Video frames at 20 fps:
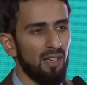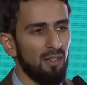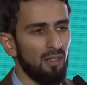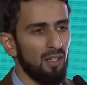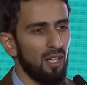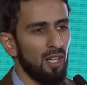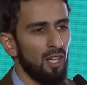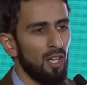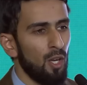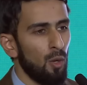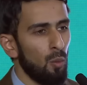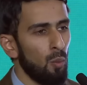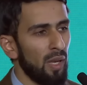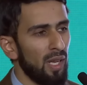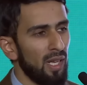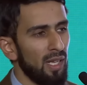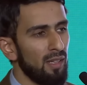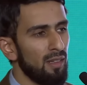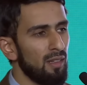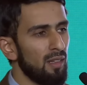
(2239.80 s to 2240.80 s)
that
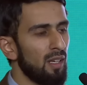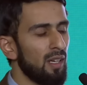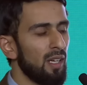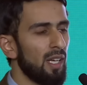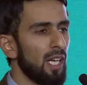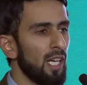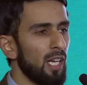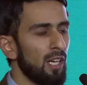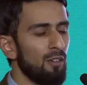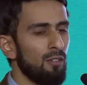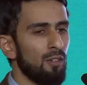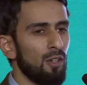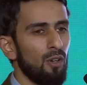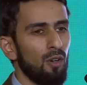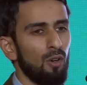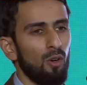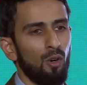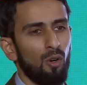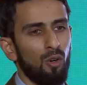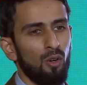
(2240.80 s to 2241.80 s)
we're in the
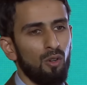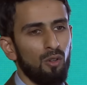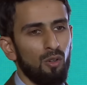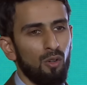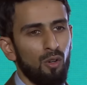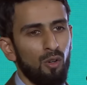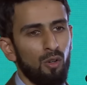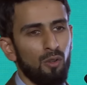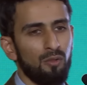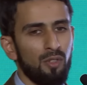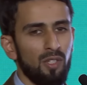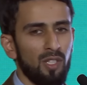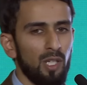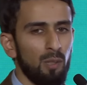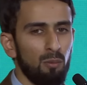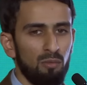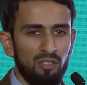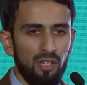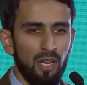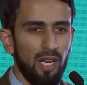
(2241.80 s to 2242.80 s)
era of the
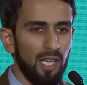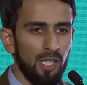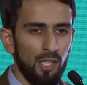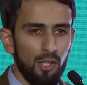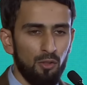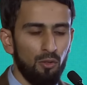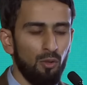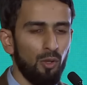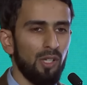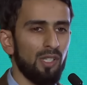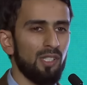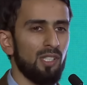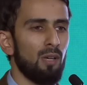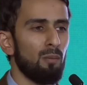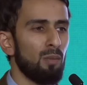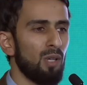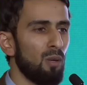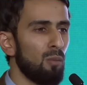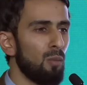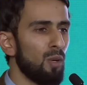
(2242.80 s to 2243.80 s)
liberal age, for
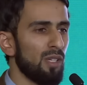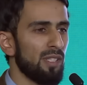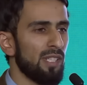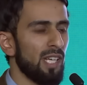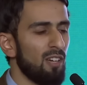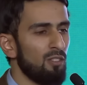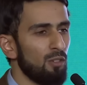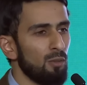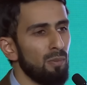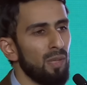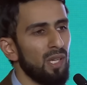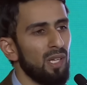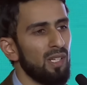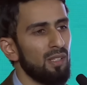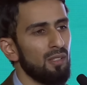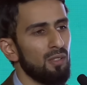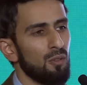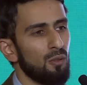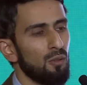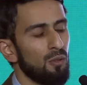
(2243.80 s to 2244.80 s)
example, amongst Arab
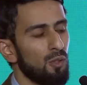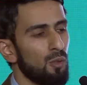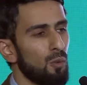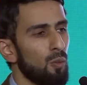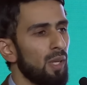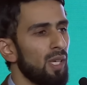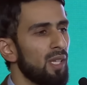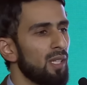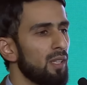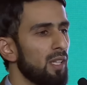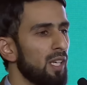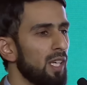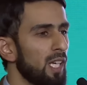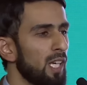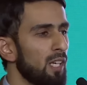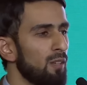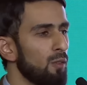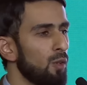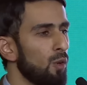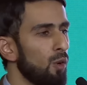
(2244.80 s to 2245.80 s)
millennials, or we're in the
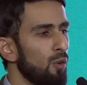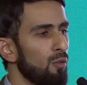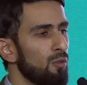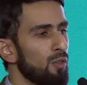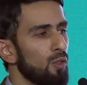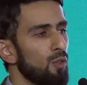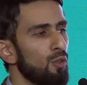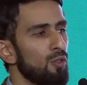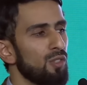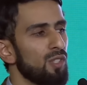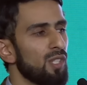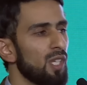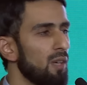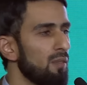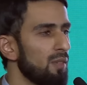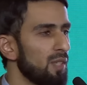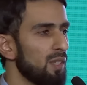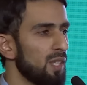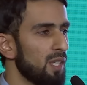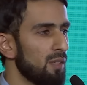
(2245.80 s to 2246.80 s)
era of the
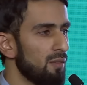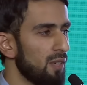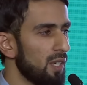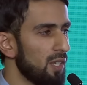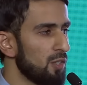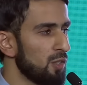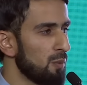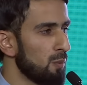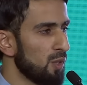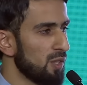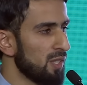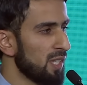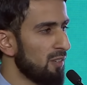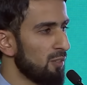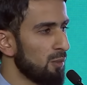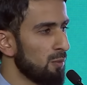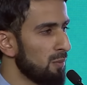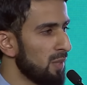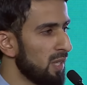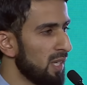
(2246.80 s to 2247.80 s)
conservative age amongst
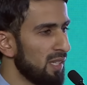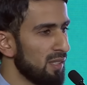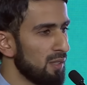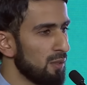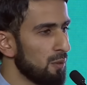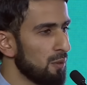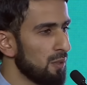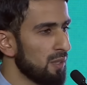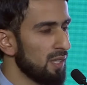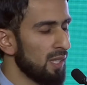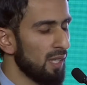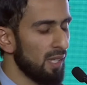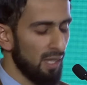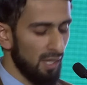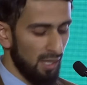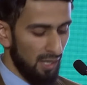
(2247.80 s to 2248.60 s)
Arab millennials,